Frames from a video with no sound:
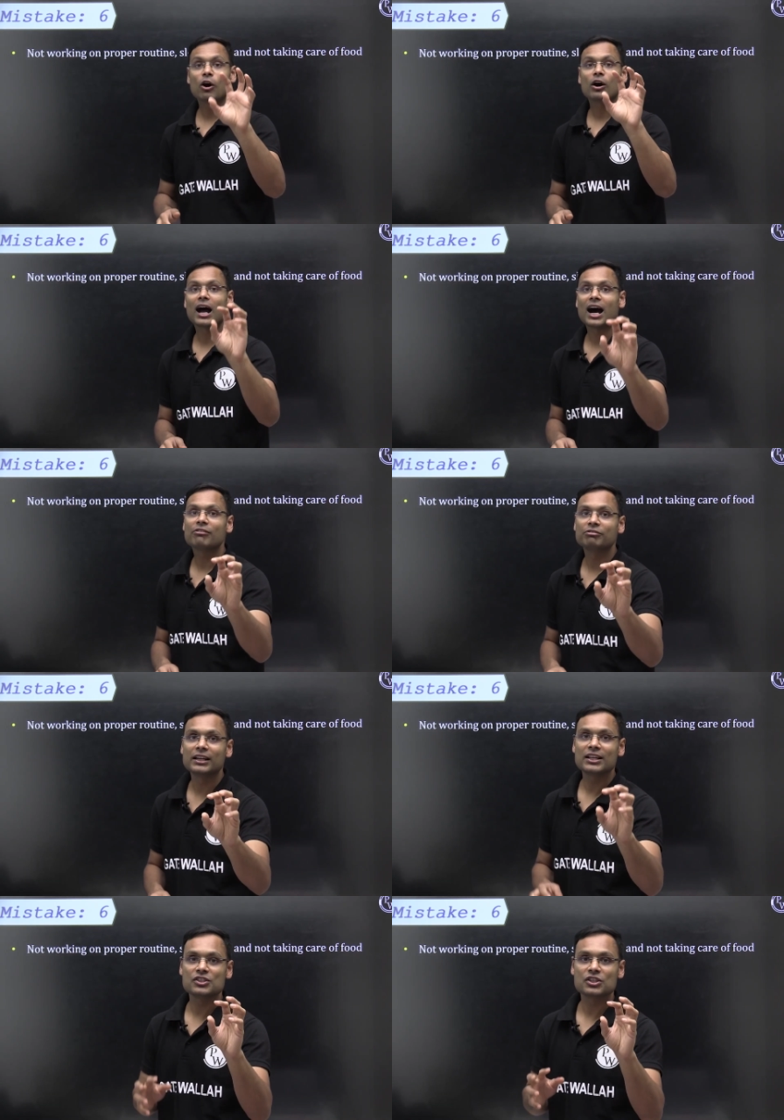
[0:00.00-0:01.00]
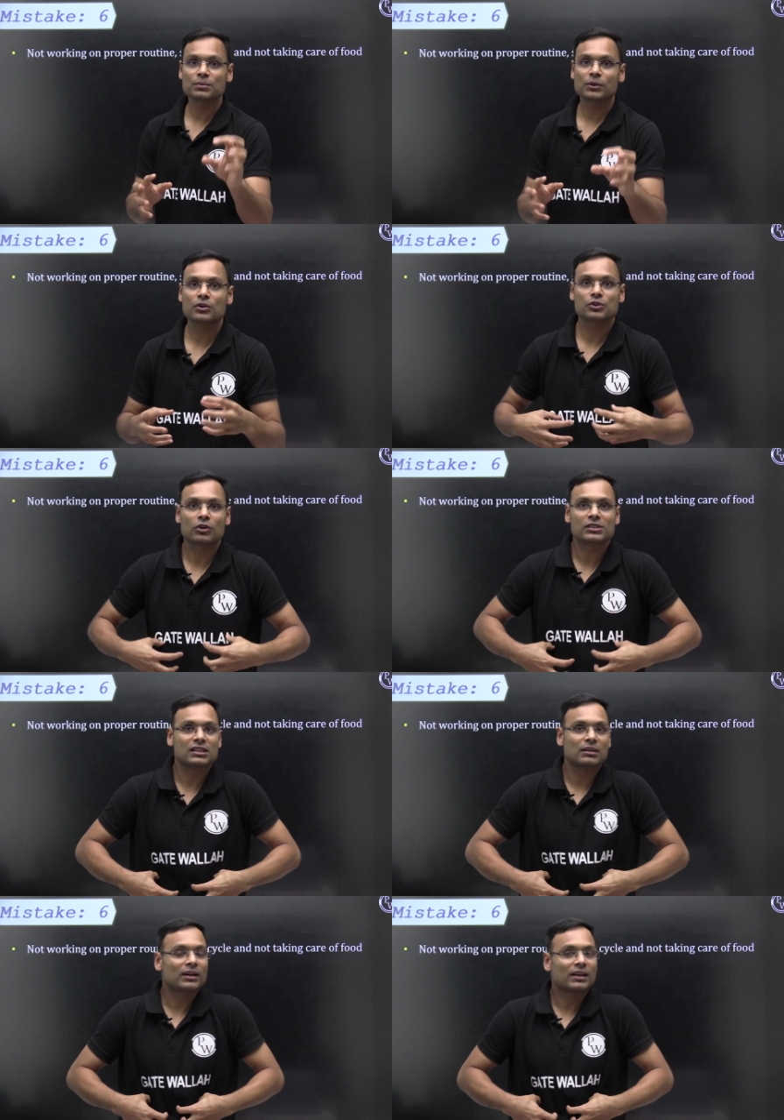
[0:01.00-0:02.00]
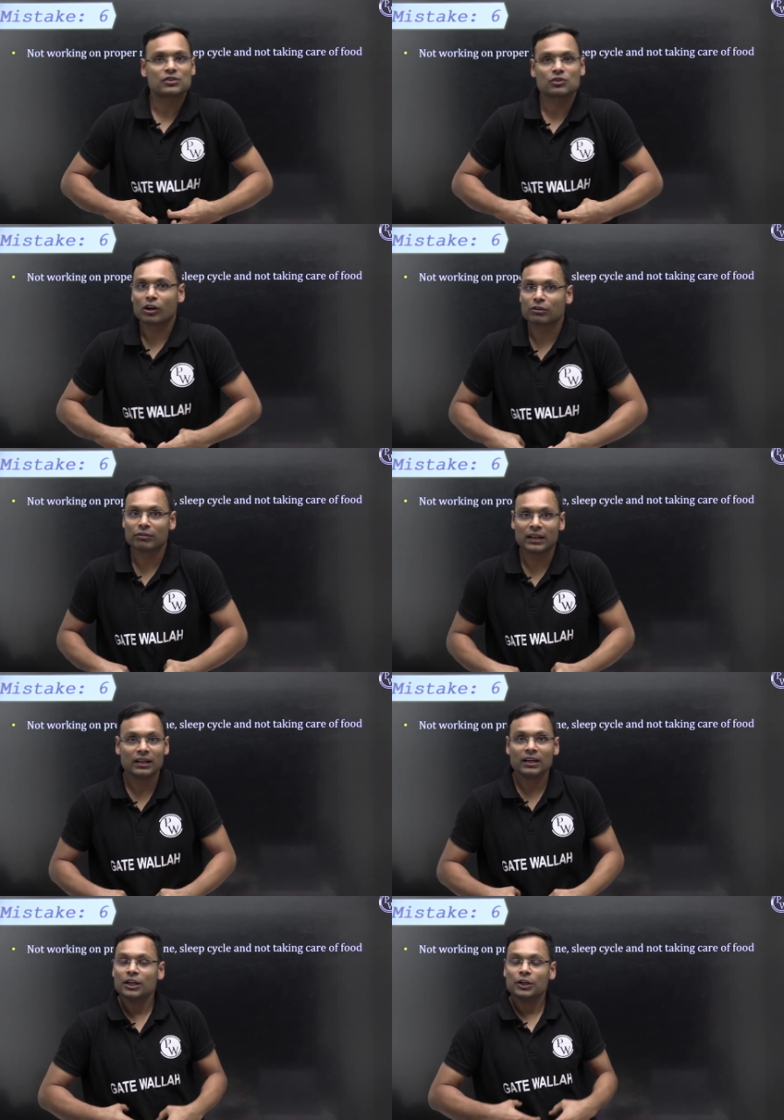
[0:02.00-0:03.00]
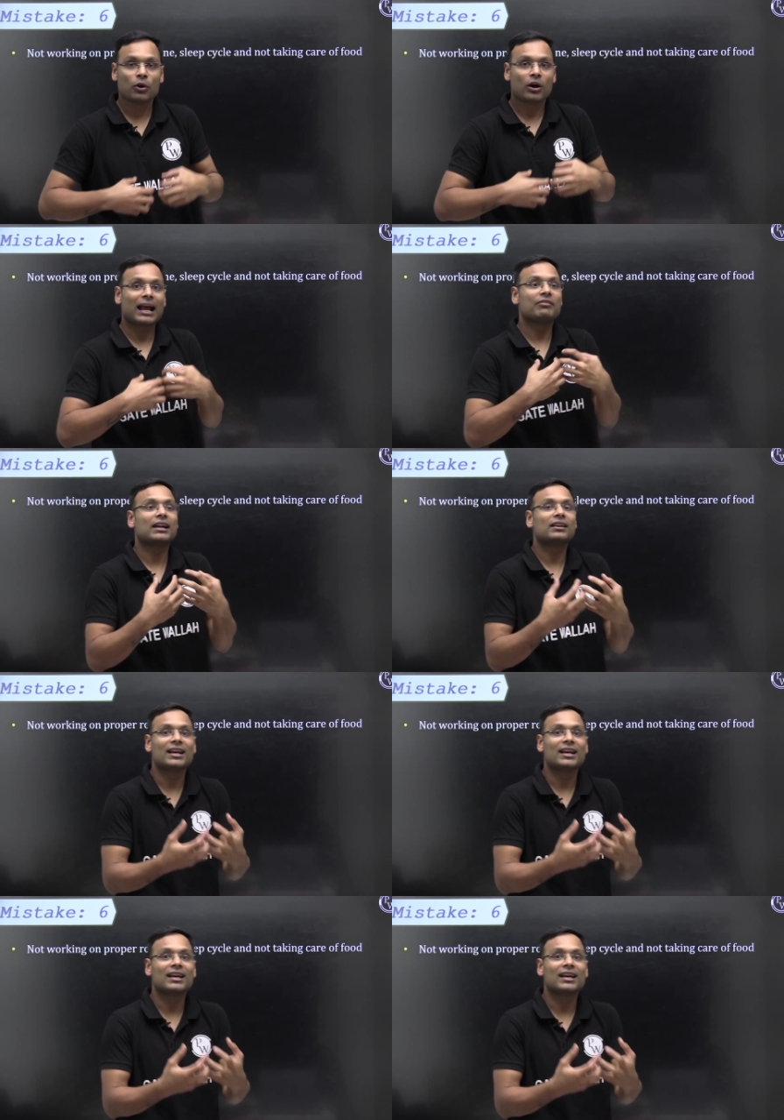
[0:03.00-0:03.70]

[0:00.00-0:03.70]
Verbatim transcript: or half day just because your stomach is not well you are having a